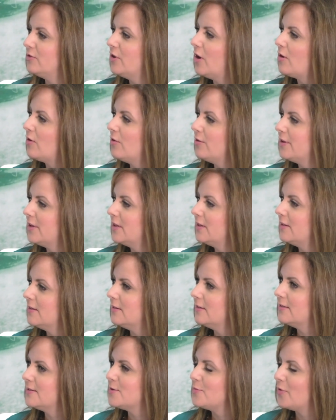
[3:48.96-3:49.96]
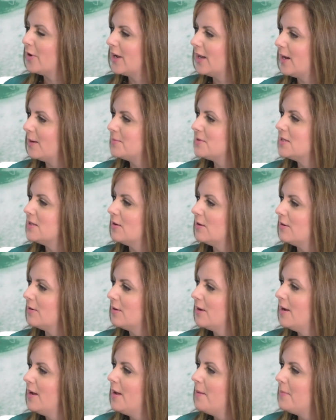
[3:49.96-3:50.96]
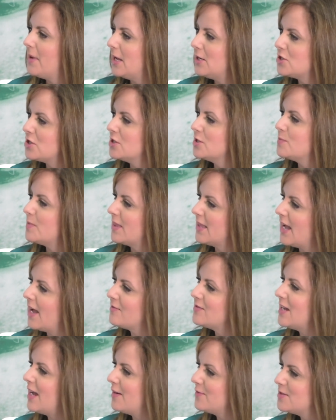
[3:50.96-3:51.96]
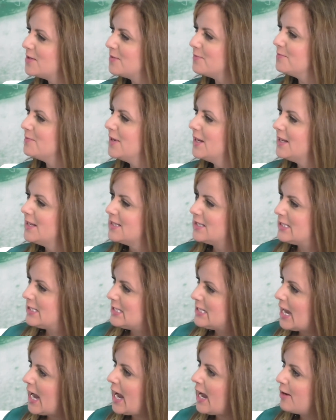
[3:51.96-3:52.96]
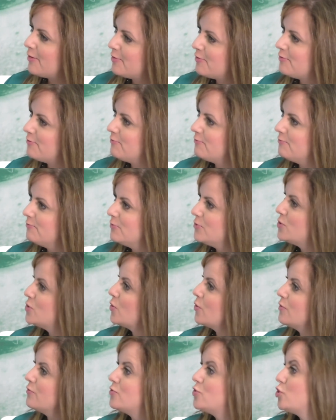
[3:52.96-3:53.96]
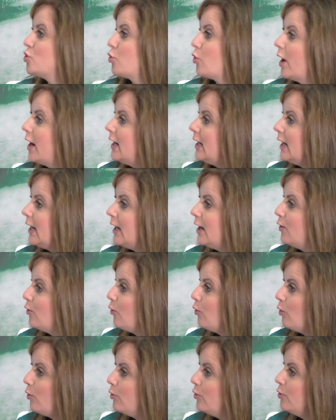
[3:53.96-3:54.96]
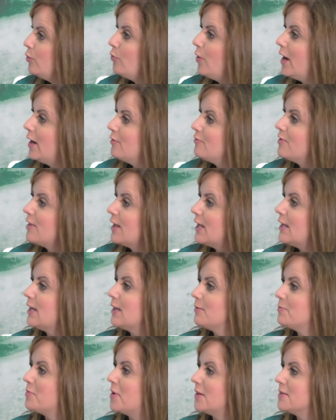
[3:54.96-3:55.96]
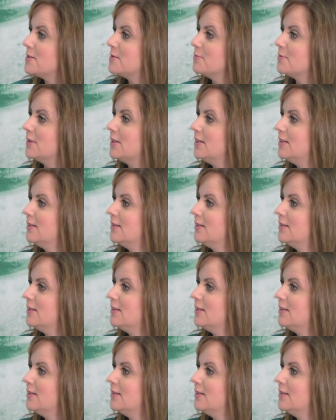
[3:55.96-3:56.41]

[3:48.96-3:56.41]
not only to bring it up to their patients, but they have to have some staff sort of training or new way of thinking, possibly.